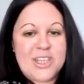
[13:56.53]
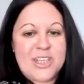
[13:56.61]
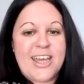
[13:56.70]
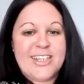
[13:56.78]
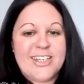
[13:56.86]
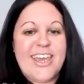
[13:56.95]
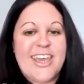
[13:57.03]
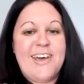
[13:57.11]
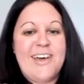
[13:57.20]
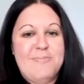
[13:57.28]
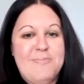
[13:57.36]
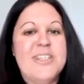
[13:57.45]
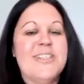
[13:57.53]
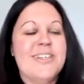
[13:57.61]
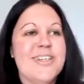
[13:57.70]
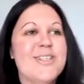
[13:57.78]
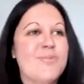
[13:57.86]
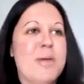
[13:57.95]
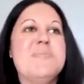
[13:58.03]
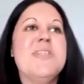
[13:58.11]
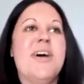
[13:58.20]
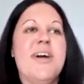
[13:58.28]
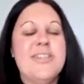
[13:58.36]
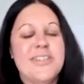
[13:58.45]
I actually have a business
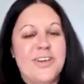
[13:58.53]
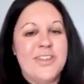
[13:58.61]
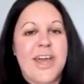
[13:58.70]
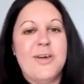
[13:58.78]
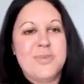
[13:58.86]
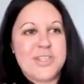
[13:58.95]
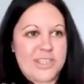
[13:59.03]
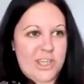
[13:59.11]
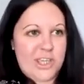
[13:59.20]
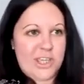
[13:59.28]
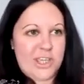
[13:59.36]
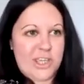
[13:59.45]
website, so that was good.